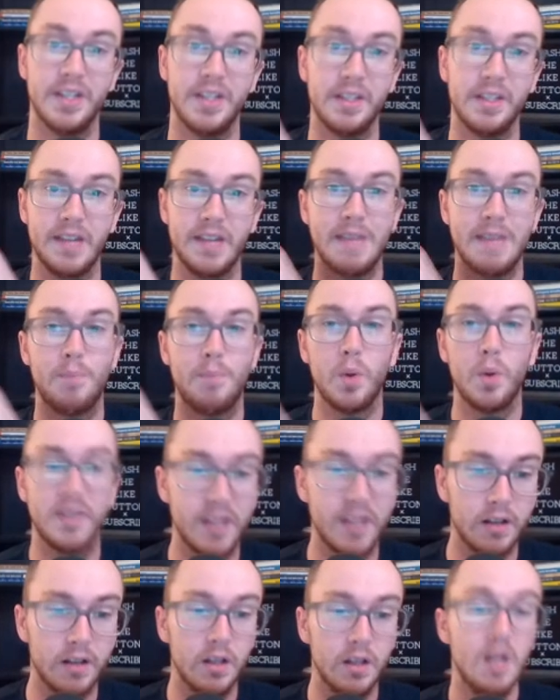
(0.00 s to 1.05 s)
It is a point of
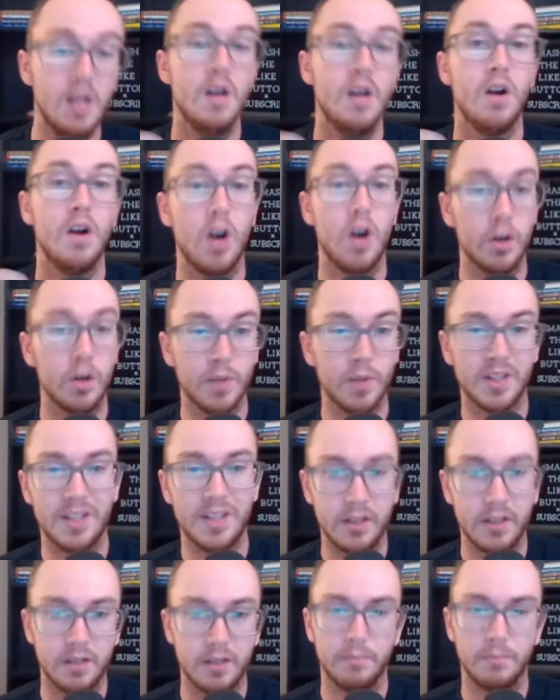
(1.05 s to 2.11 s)
sale hardware
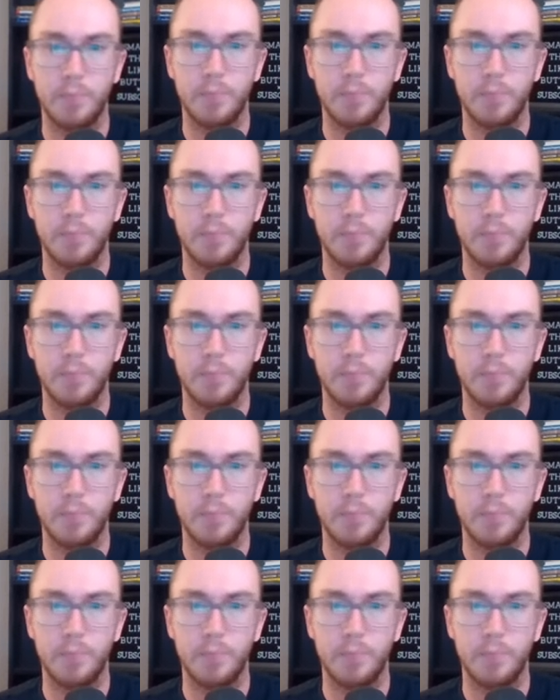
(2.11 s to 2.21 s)
system,